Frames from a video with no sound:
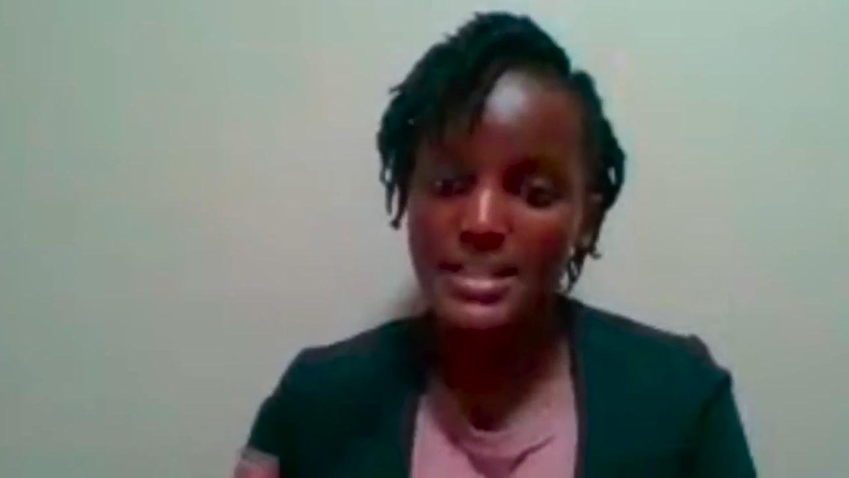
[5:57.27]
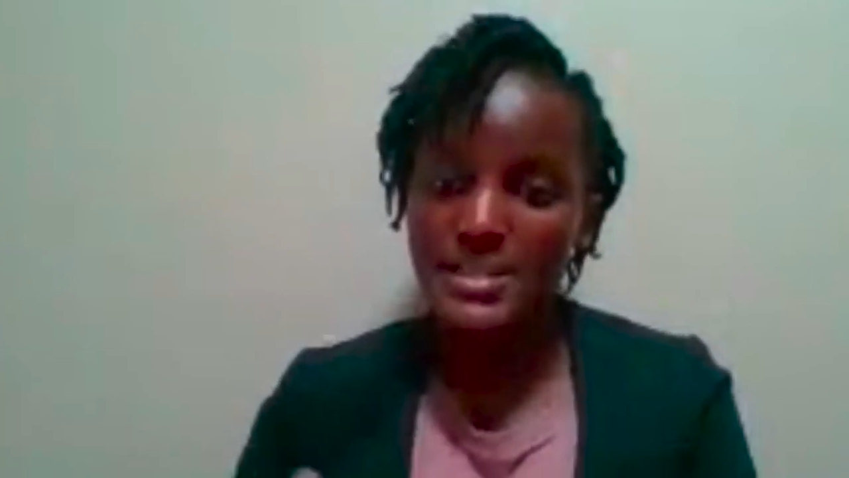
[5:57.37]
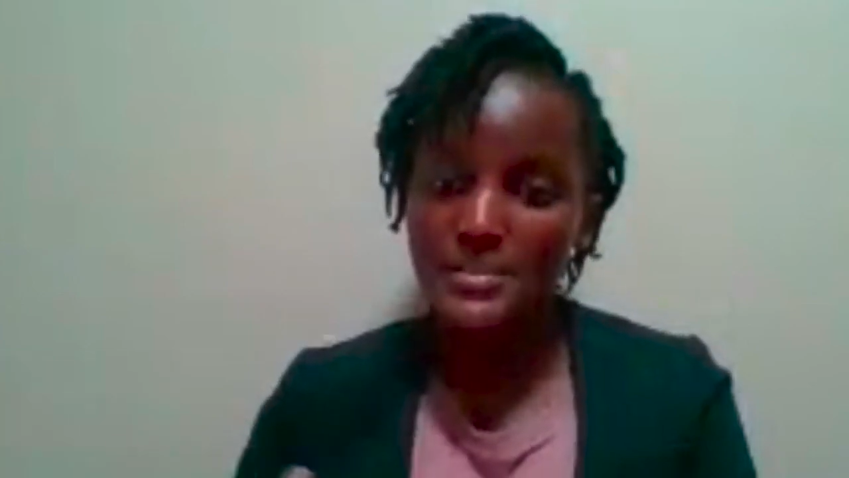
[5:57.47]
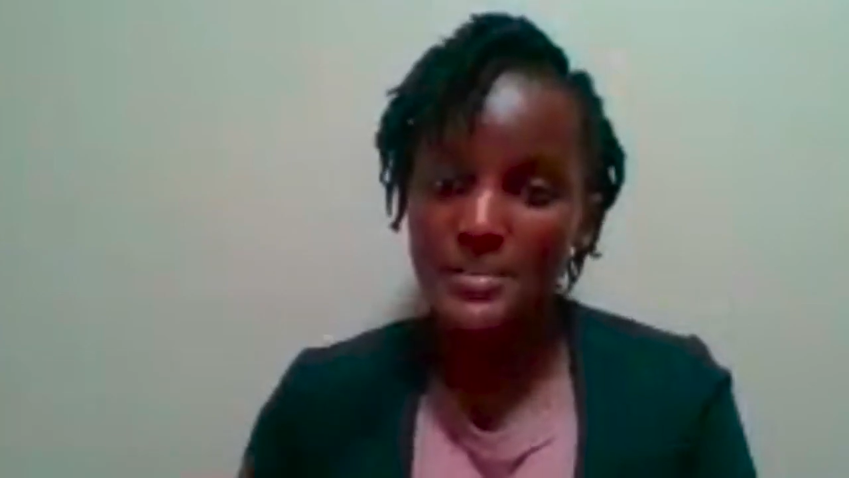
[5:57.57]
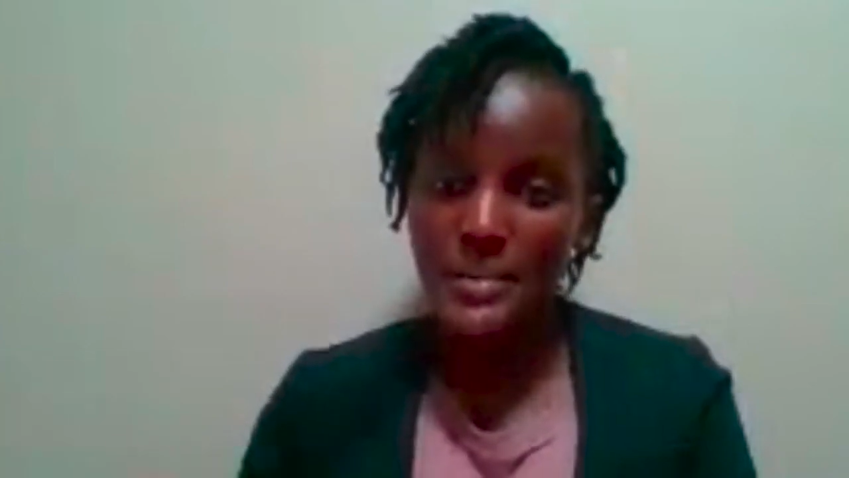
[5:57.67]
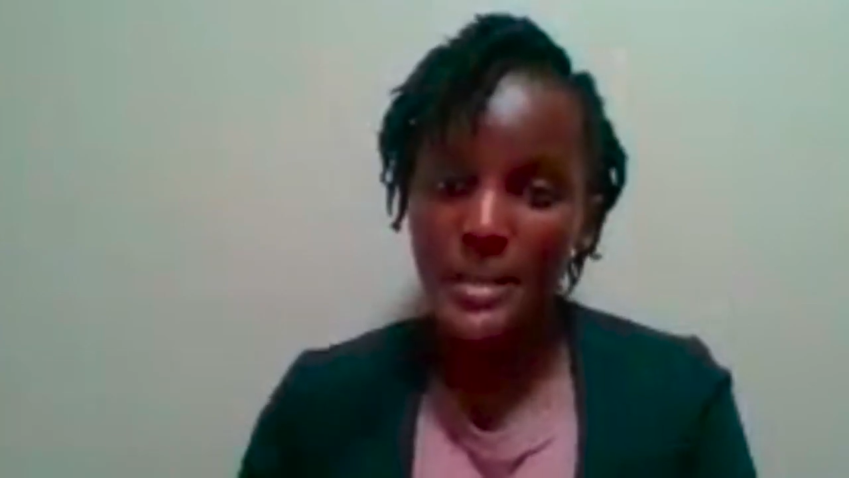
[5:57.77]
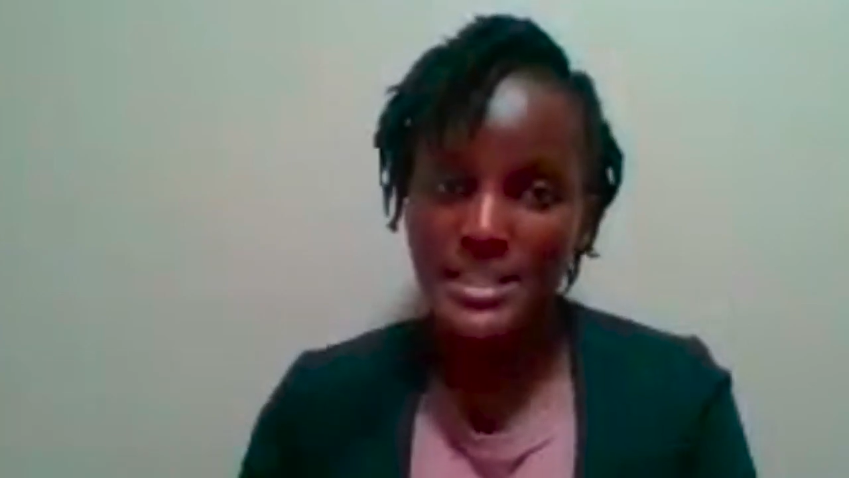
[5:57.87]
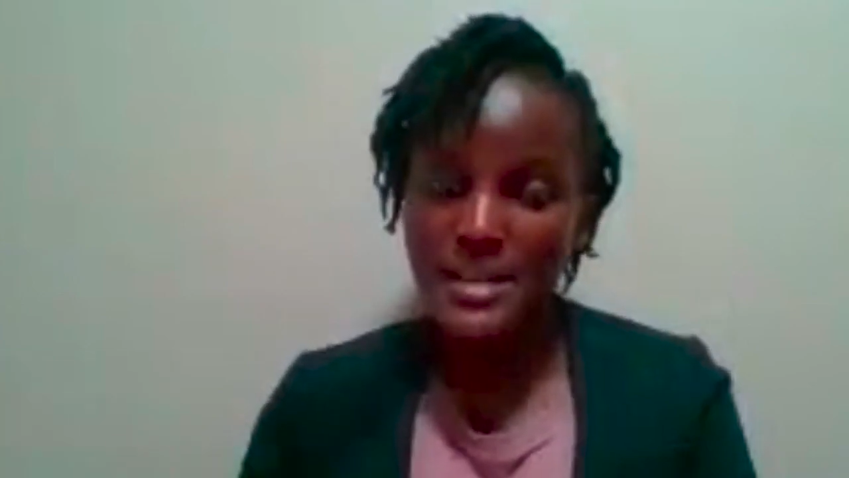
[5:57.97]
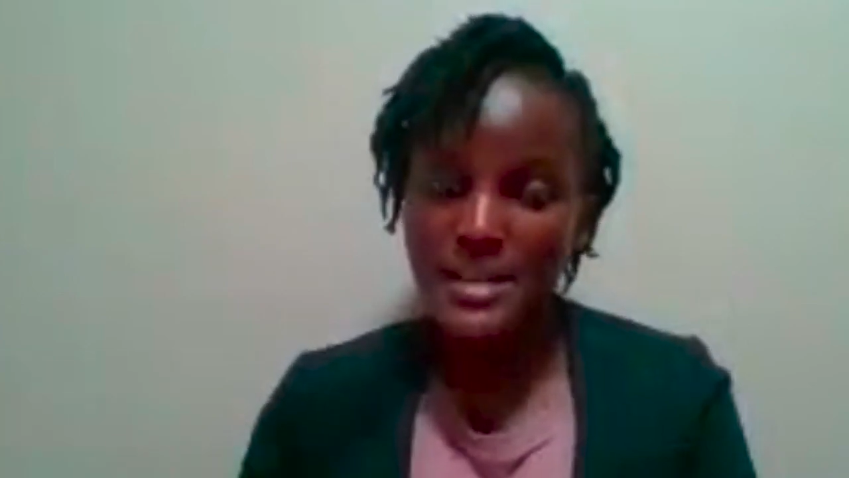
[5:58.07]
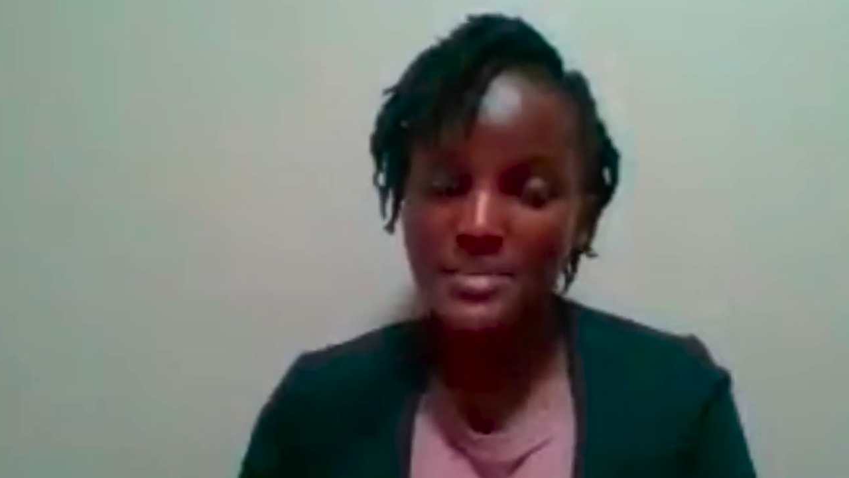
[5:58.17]
the child
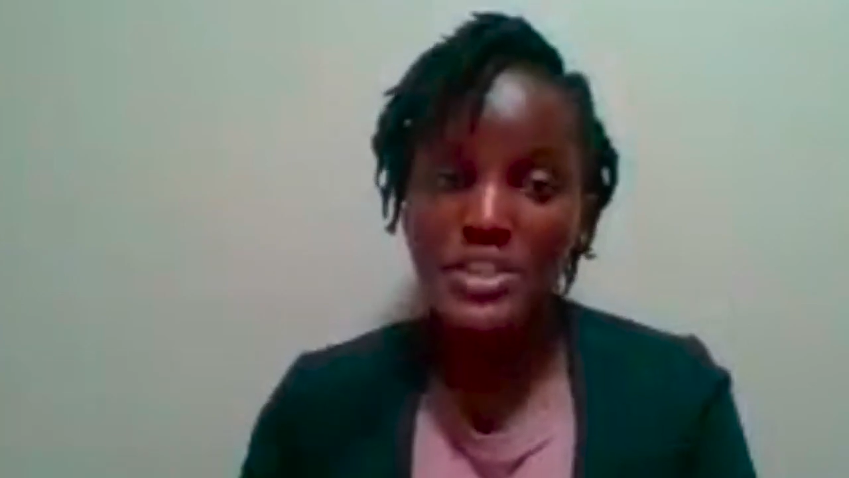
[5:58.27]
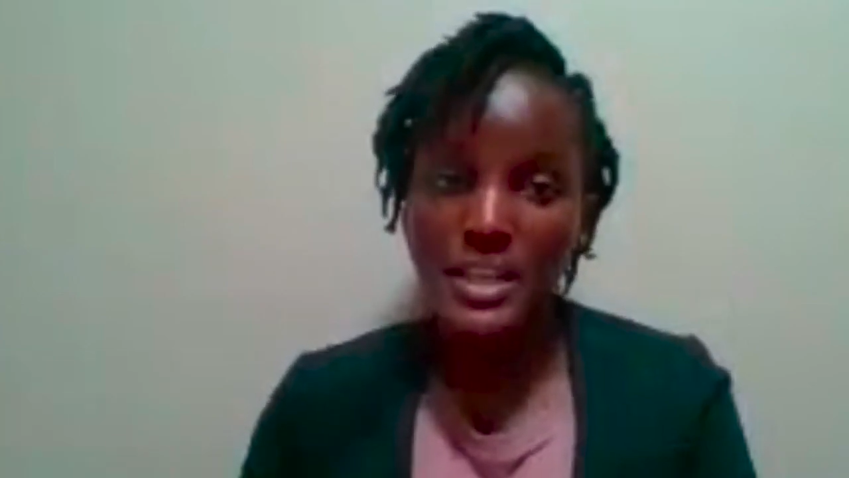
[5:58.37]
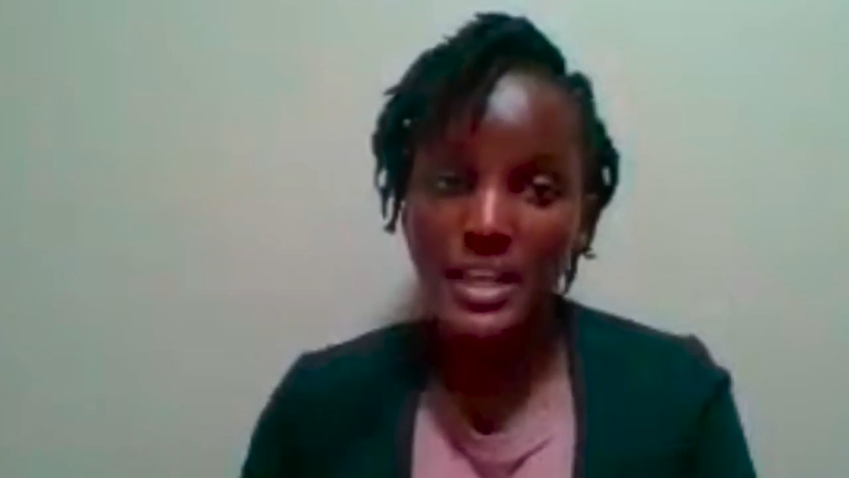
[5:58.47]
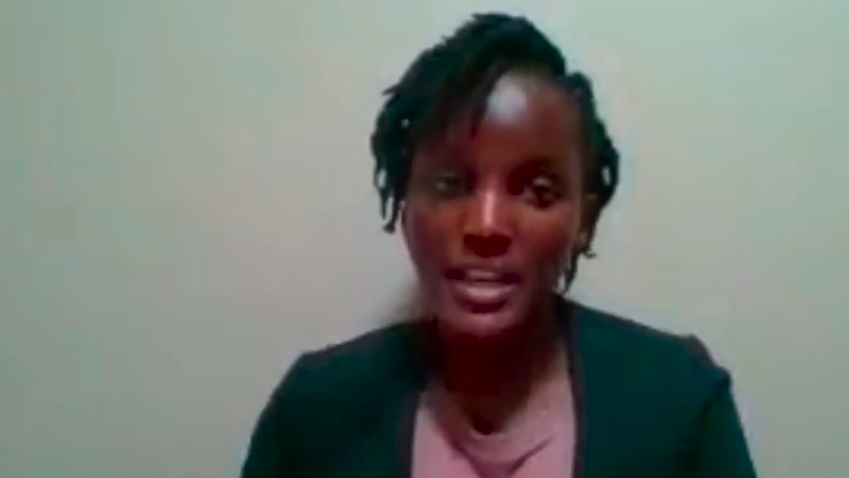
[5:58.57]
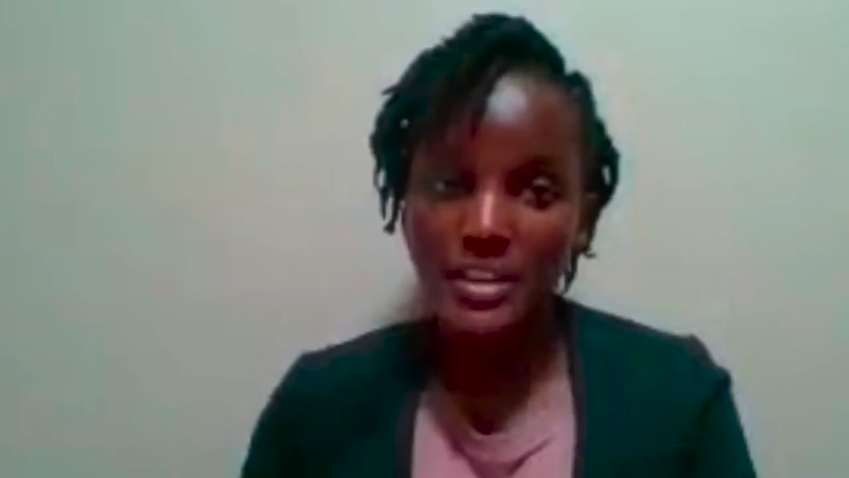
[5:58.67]
was already falling